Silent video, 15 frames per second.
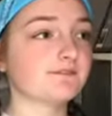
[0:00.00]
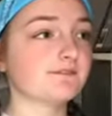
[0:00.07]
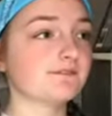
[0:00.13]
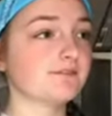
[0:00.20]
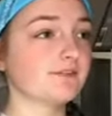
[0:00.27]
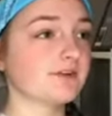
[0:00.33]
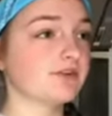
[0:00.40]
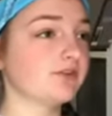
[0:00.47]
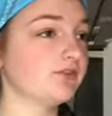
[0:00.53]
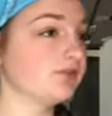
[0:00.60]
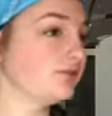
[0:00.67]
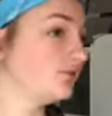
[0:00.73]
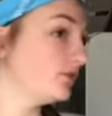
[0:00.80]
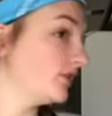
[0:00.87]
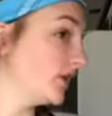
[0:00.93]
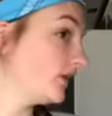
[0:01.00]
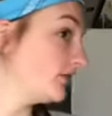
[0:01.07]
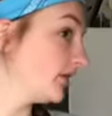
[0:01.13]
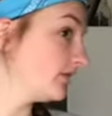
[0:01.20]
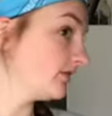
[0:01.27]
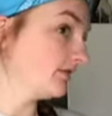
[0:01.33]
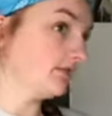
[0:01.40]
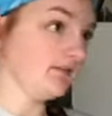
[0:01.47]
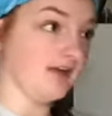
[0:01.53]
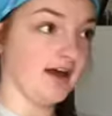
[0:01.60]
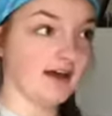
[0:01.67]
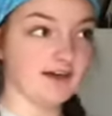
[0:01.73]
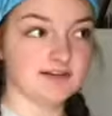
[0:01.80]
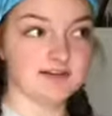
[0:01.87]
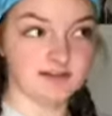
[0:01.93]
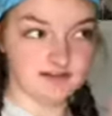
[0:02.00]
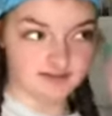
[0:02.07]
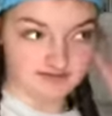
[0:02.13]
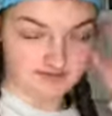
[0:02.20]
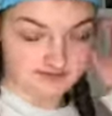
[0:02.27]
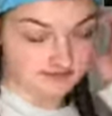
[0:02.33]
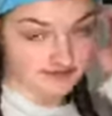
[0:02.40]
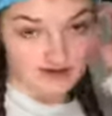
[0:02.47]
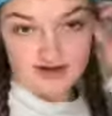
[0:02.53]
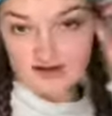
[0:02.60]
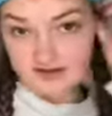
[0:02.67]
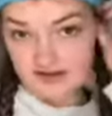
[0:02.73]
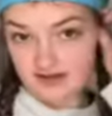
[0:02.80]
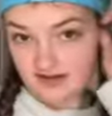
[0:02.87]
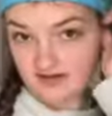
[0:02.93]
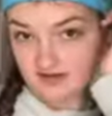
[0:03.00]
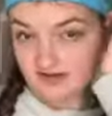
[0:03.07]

Which, I'd rather that than frat guys,